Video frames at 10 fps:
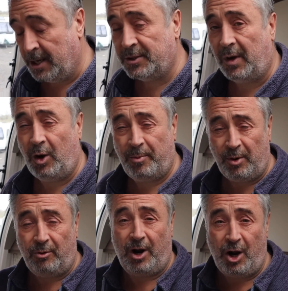So I hope
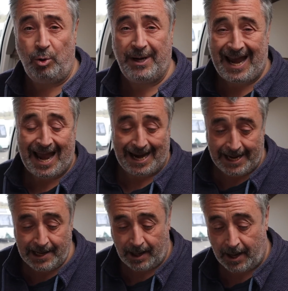you're okay.